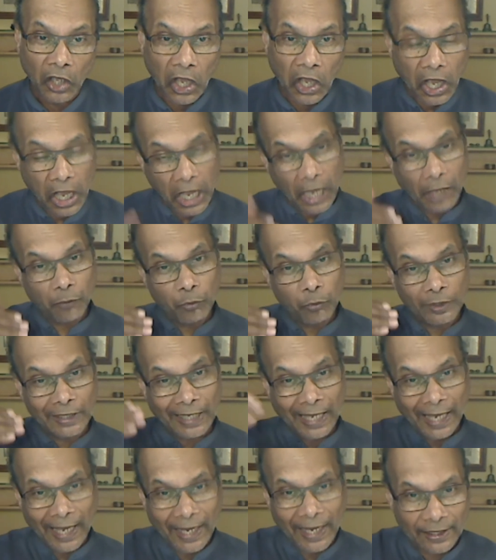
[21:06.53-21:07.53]
I would
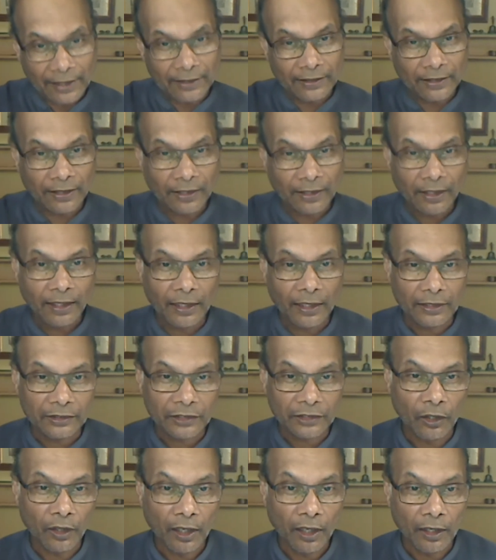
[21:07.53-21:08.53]
act as
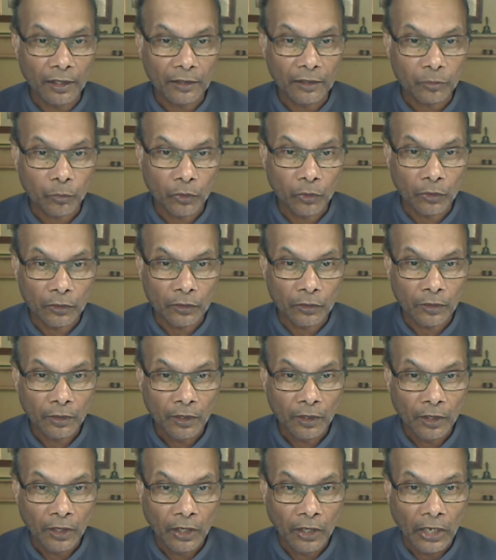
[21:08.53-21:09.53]
Goliath would,
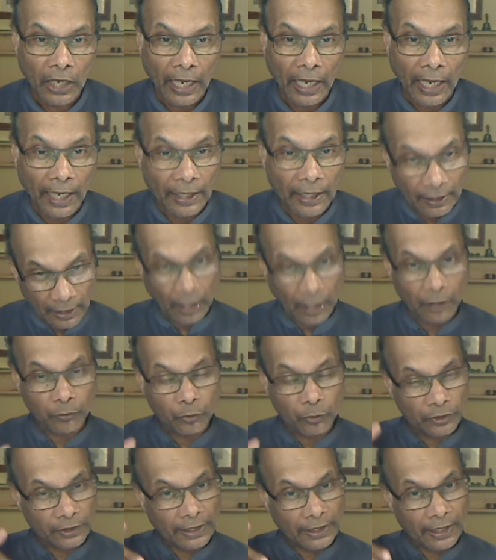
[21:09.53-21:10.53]
and I
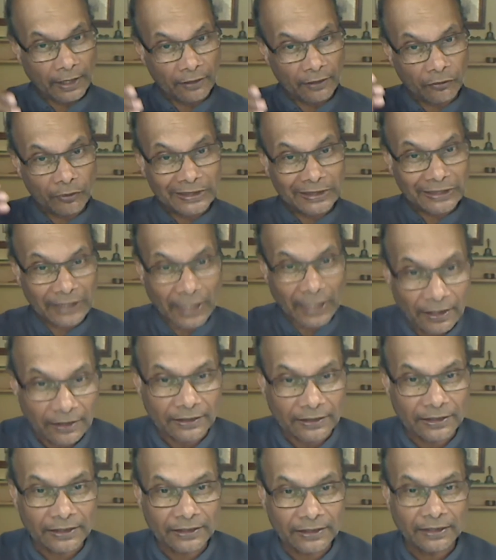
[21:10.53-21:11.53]
would get
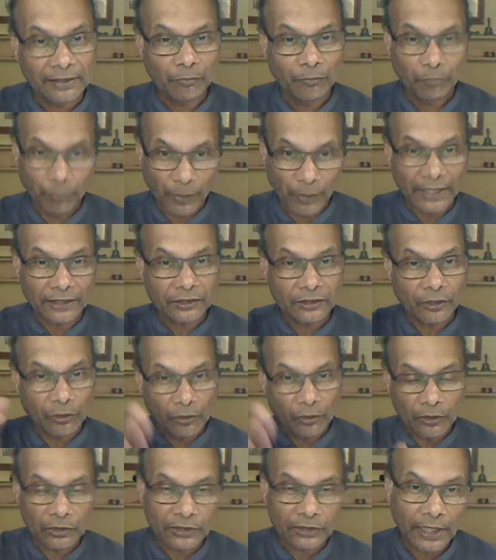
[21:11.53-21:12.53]
results based on
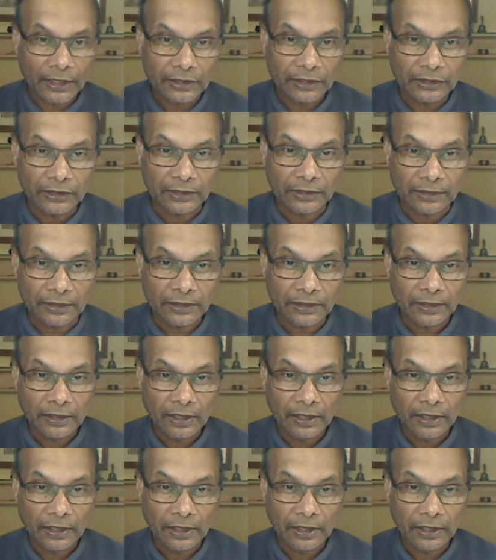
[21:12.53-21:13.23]
those actions.